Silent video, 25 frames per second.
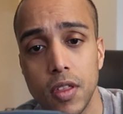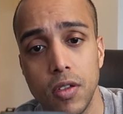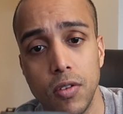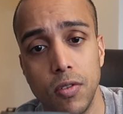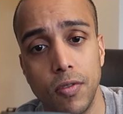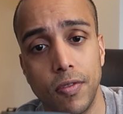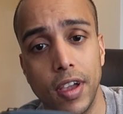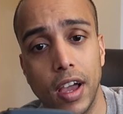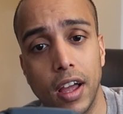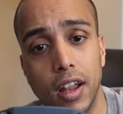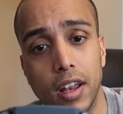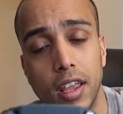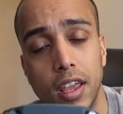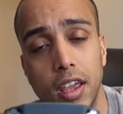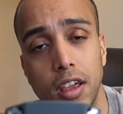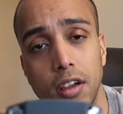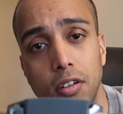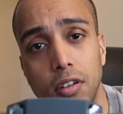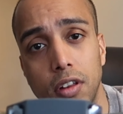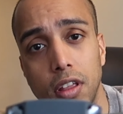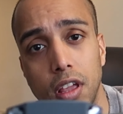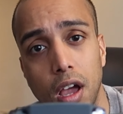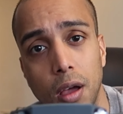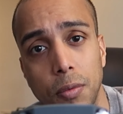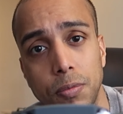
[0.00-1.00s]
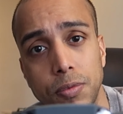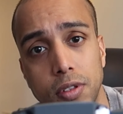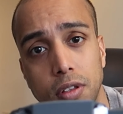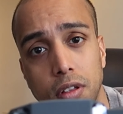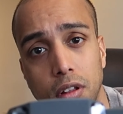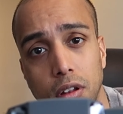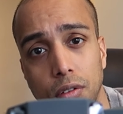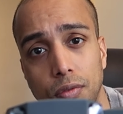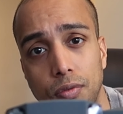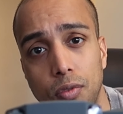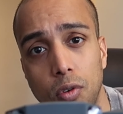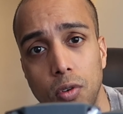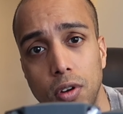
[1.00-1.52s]
You've got here the
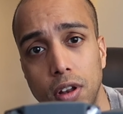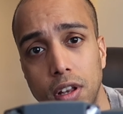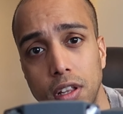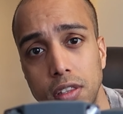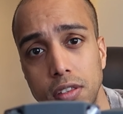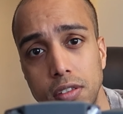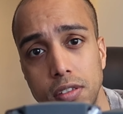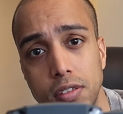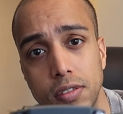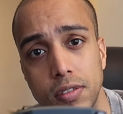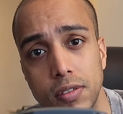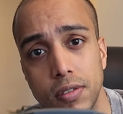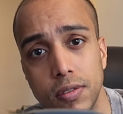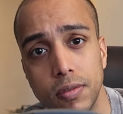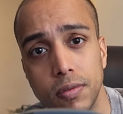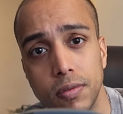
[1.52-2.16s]
obstacle avoidance.